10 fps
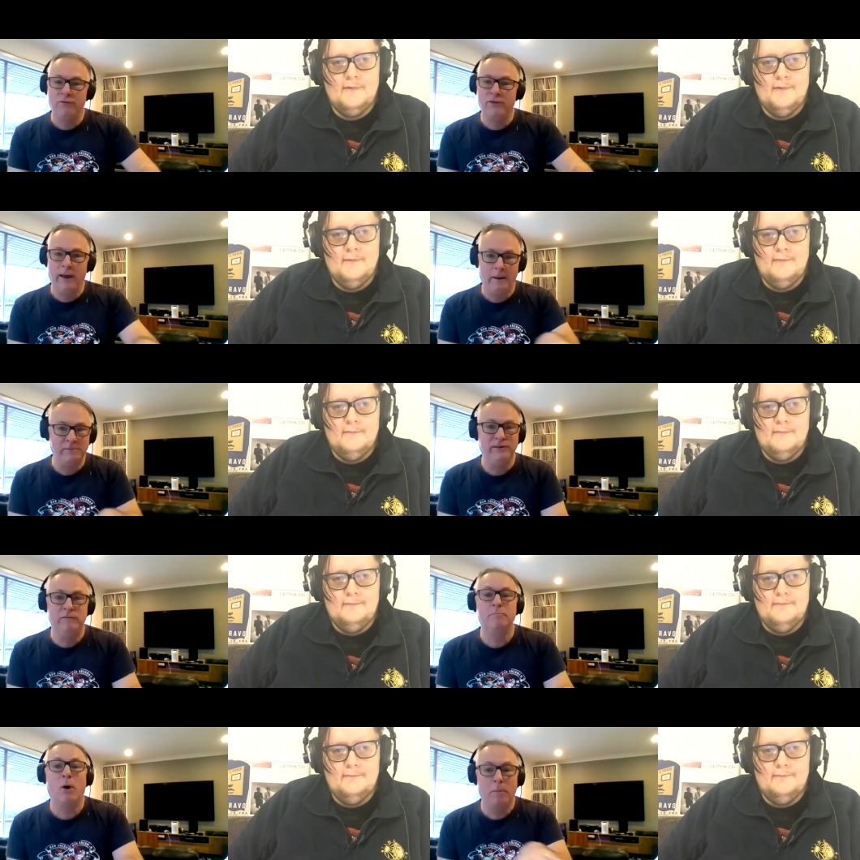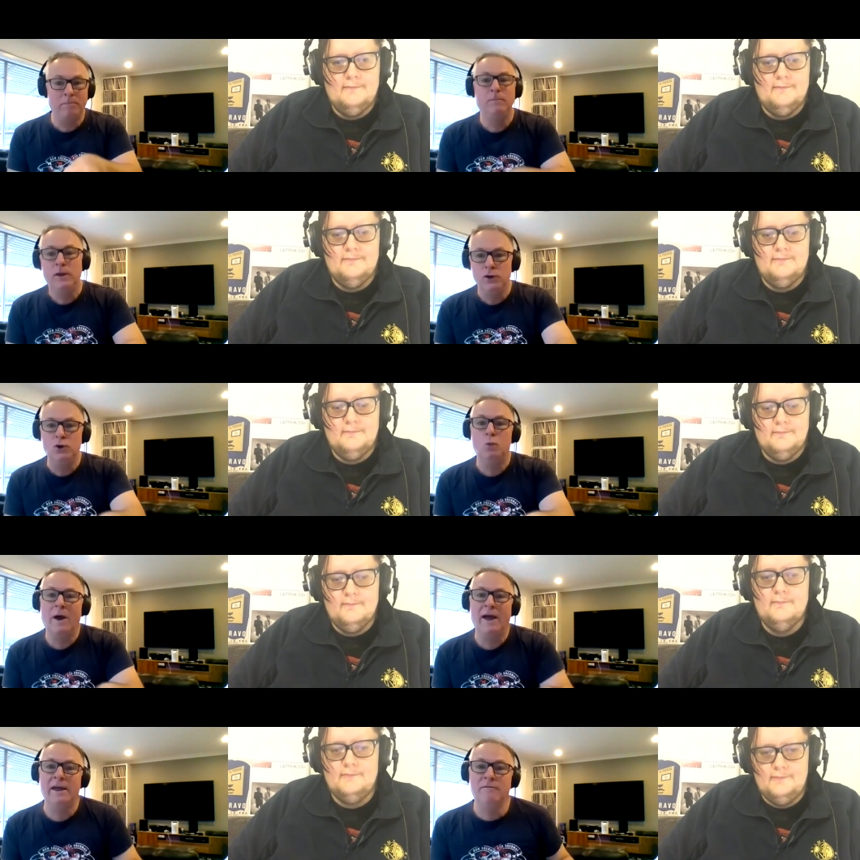Speaker 1: of the um, synth pop new
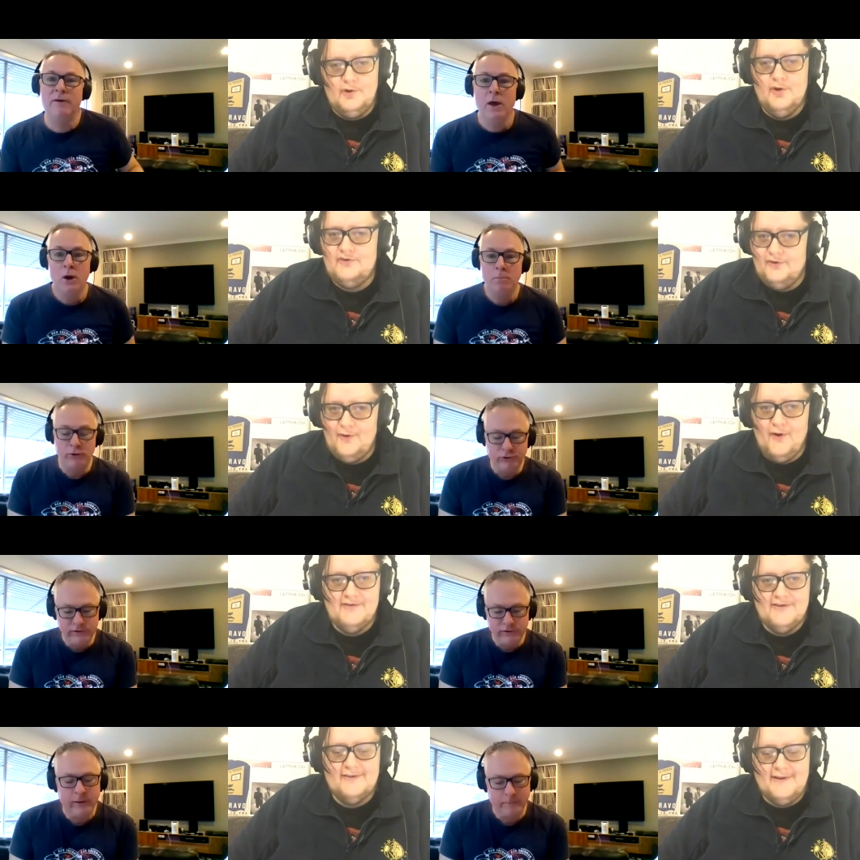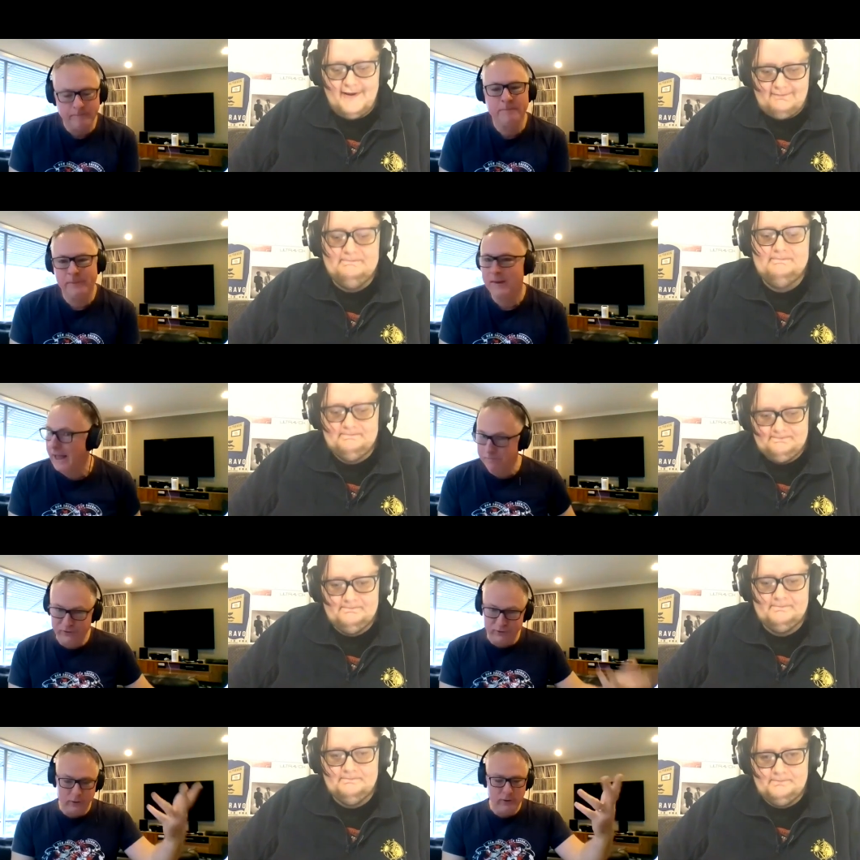wave. U2, producing. obviously. Yep.
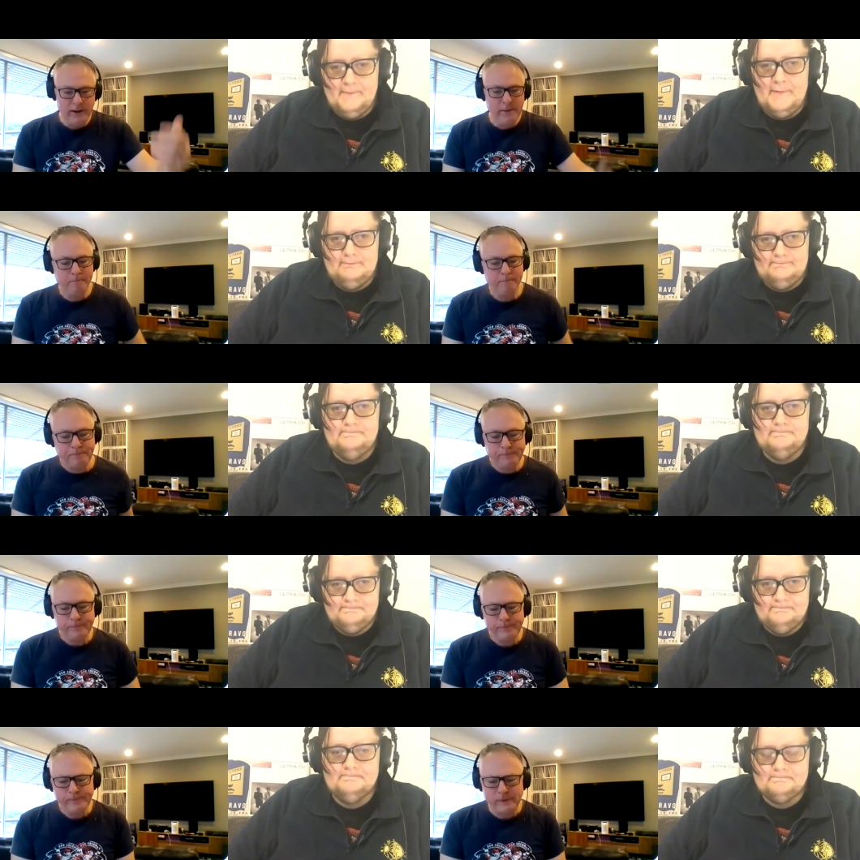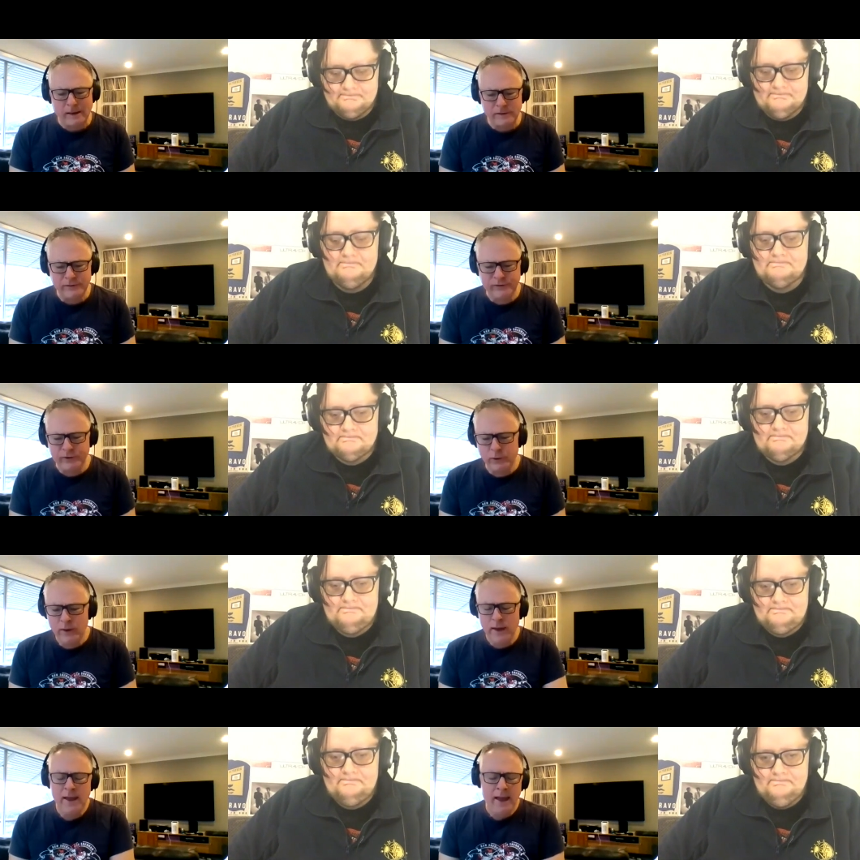Absolutely.
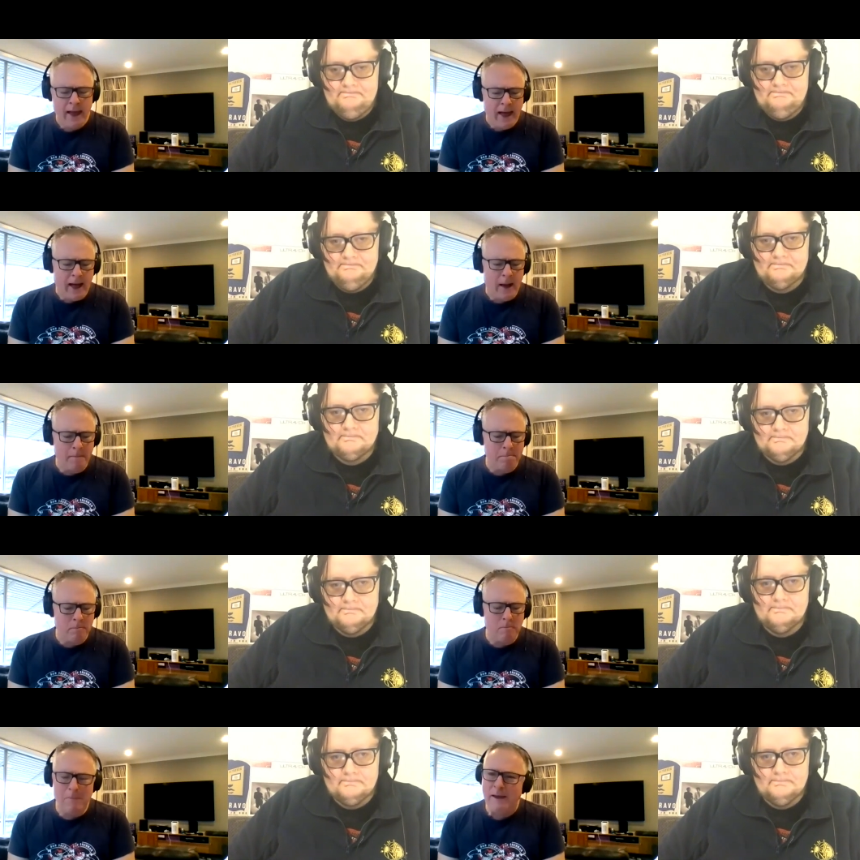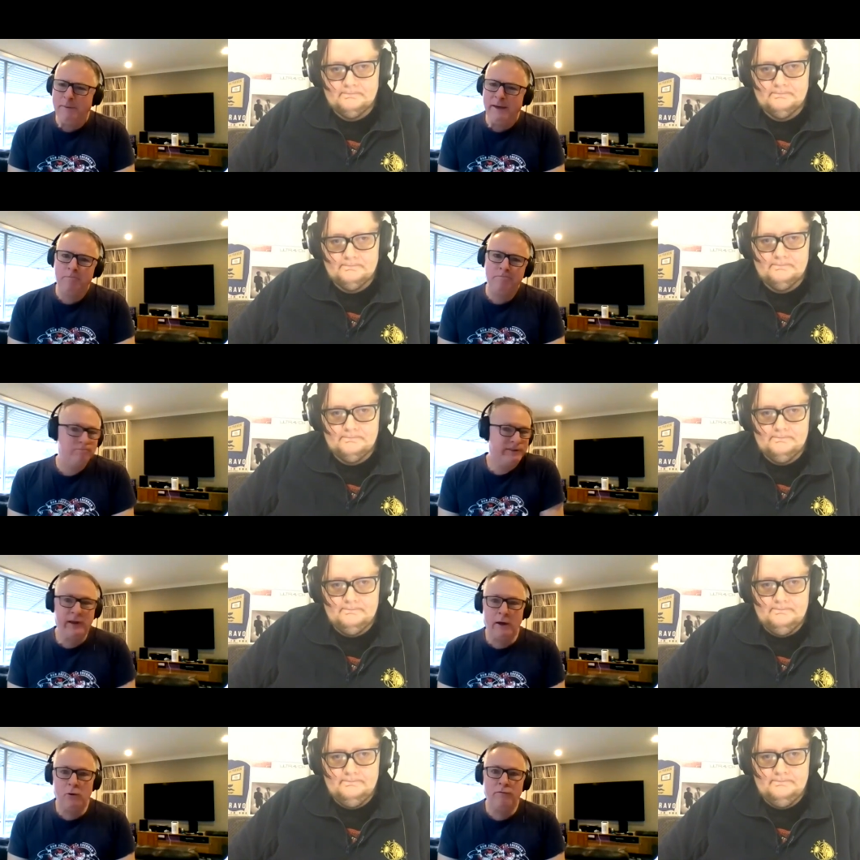So um, maybe
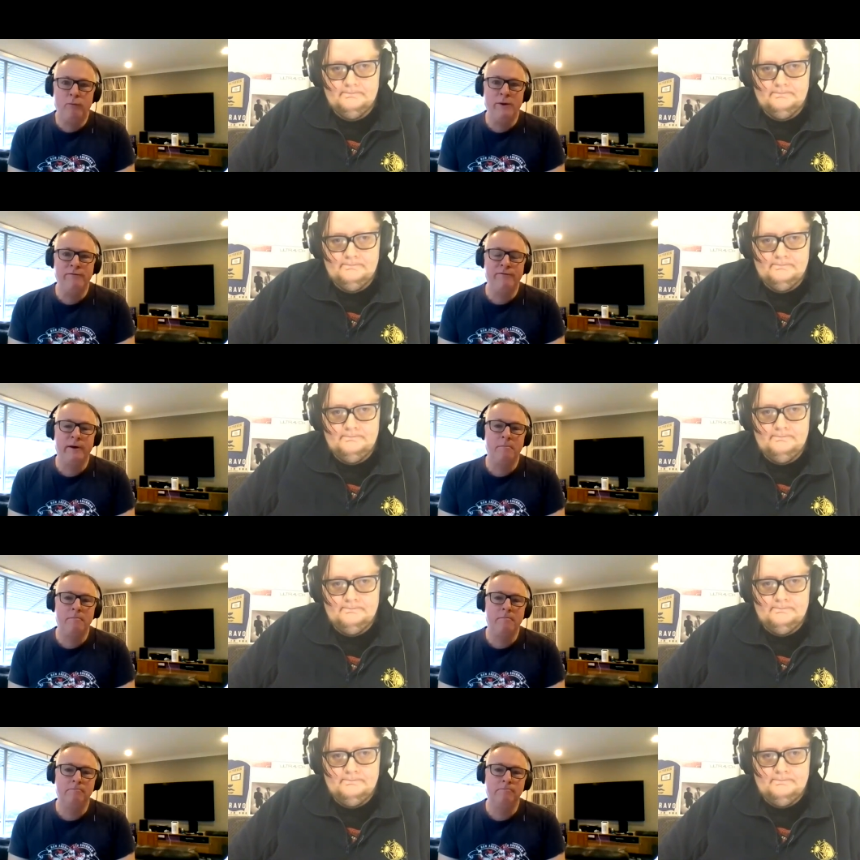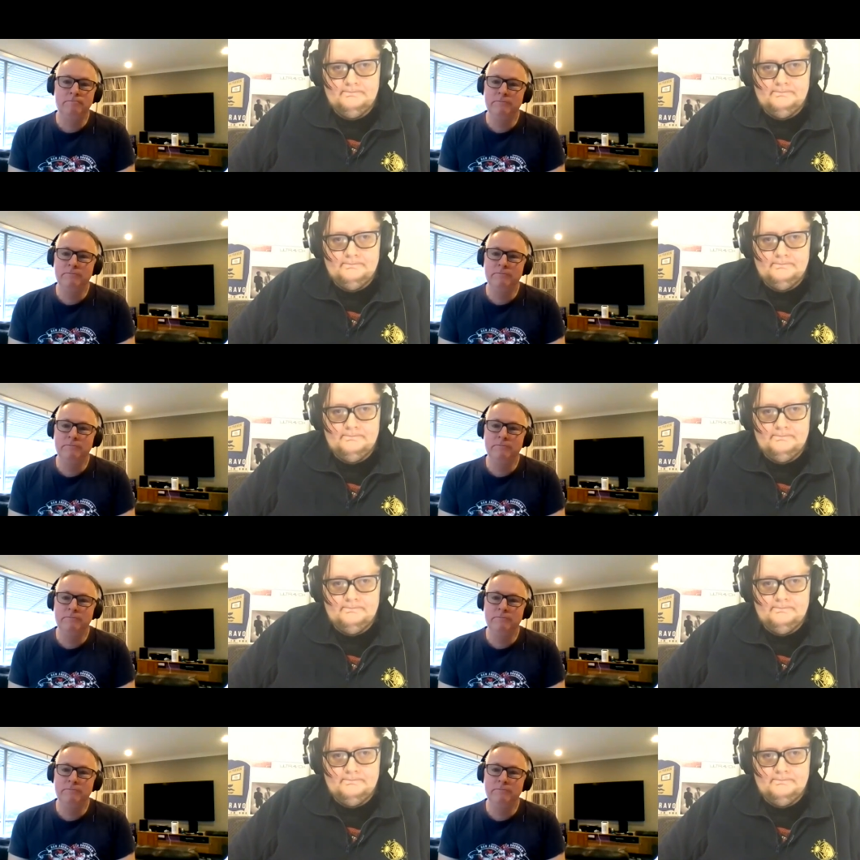start off with, um,